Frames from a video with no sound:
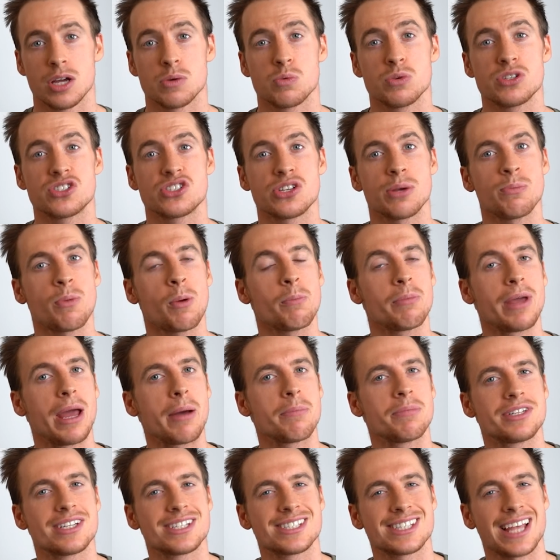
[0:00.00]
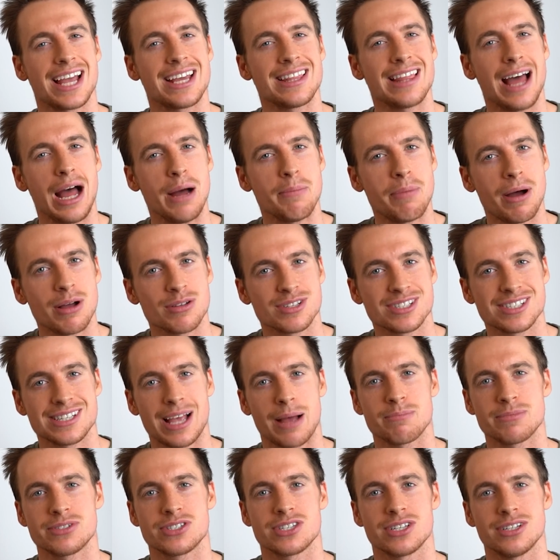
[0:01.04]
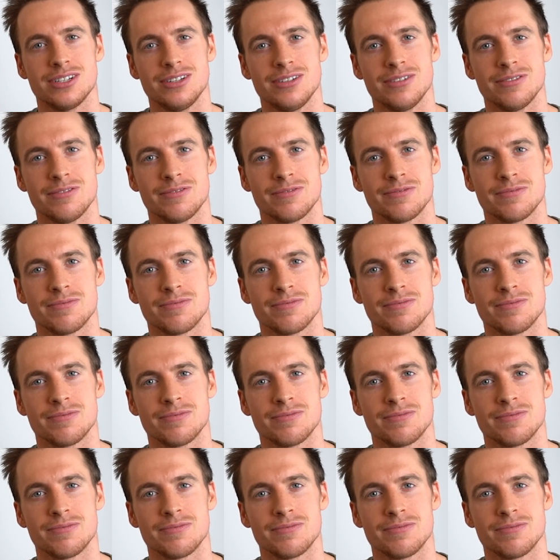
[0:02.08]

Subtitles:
Would someone be able to say that about Samson?